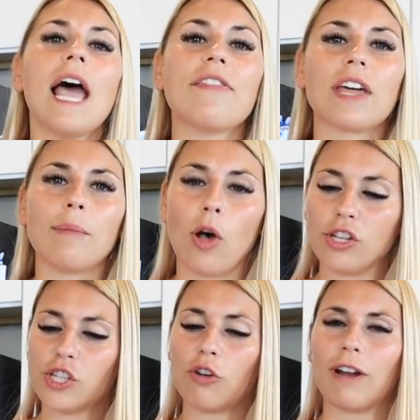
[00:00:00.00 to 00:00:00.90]
And then I'm
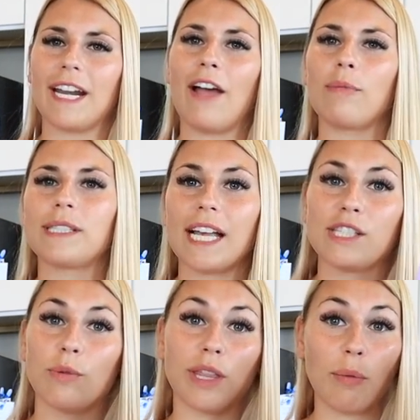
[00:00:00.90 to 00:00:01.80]
also right now
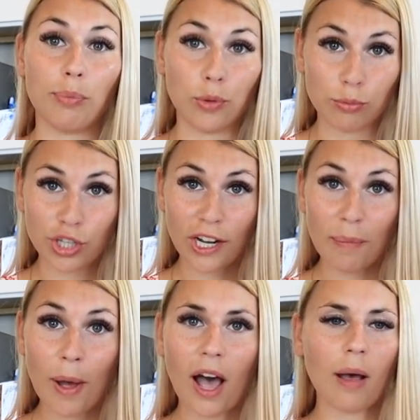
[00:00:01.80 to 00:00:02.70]
obsessed with Boom
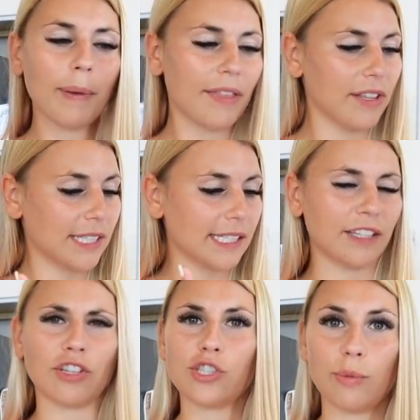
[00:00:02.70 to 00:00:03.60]
Chicka Pop, and this is
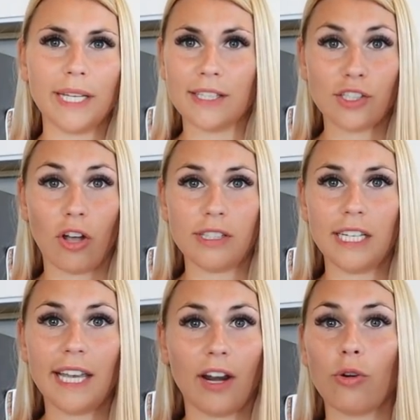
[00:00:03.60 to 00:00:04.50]
like the sweet and
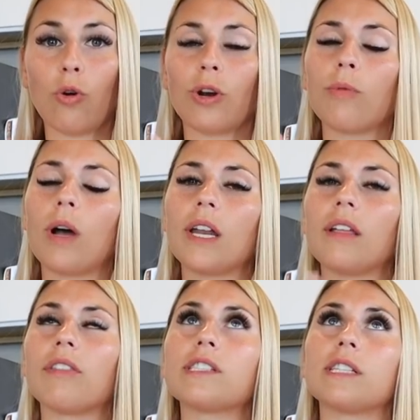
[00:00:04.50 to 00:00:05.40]
salty kettle corn one.
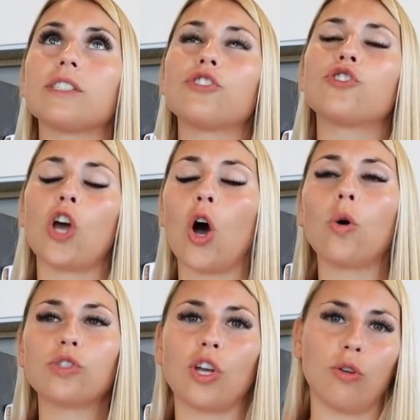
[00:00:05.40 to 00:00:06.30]
This is
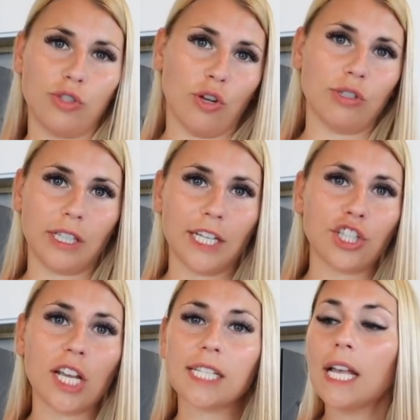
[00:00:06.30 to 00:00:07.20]
so, so, so
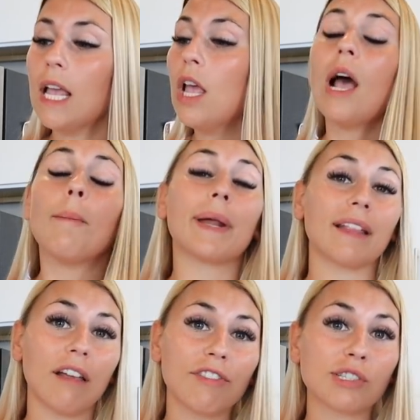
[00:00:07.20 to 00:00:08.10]
delicious. But I
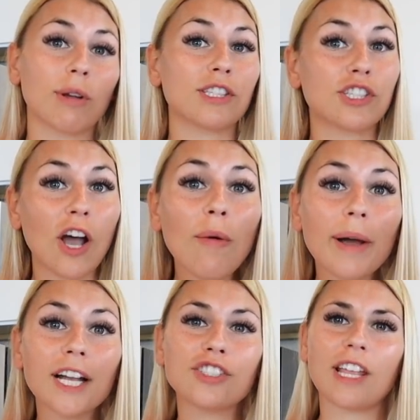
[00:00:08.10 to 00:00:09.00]
love this one so
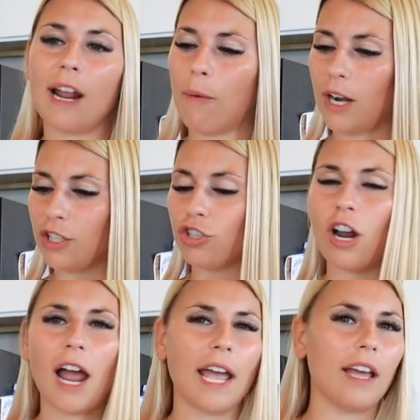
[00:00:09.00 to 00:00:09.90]
much that I wanted to
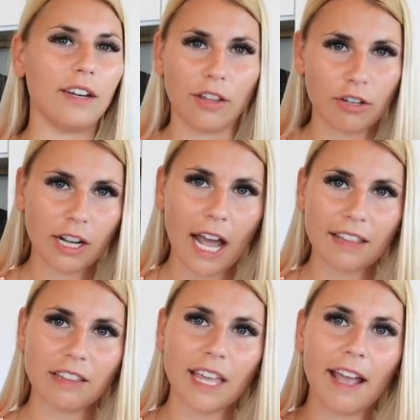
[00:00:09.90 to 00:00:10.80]
try another
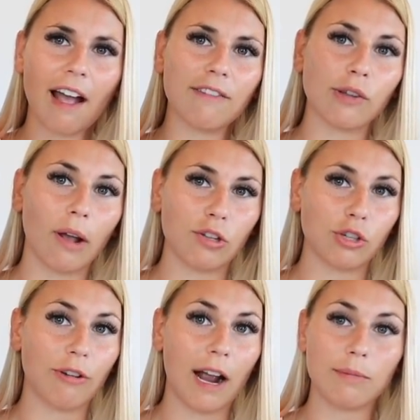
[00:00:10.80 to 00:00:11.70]
kind that they have, so I
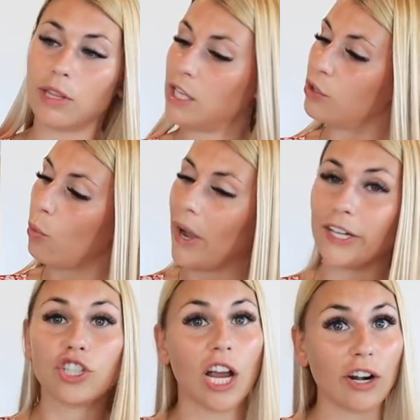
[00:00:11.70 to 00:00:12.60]
also grabbed this
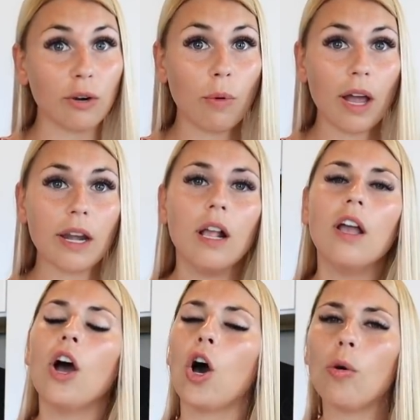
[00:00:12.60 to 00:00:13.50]
white cheddar one,
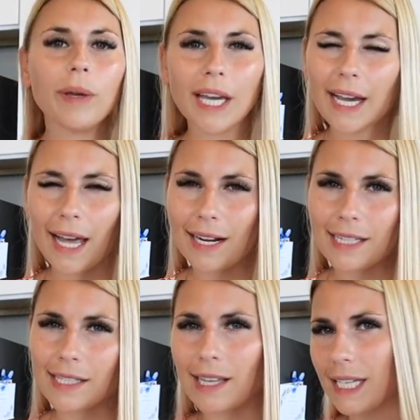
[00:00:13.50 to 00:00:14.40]
hoping it kind of
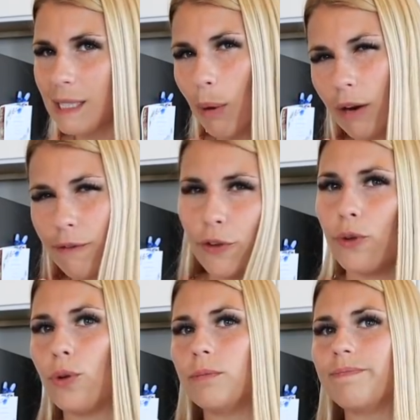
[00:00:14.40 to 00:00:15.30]
tastes like Smart
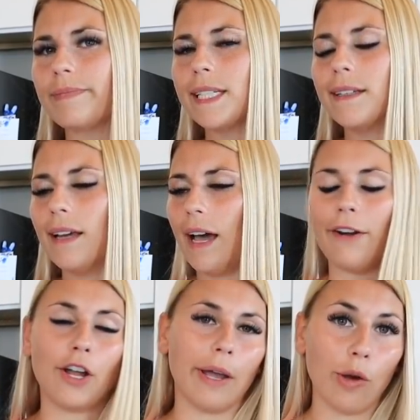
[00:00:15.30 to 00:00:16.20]
Food. I
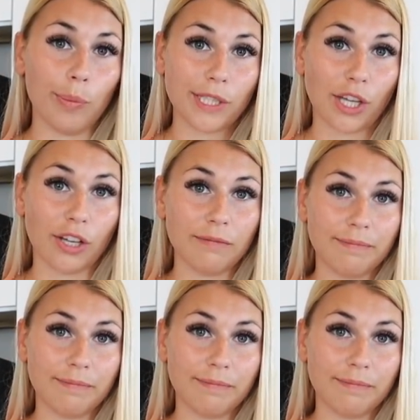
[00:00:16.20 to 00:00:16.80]
don't know, I hope it's good.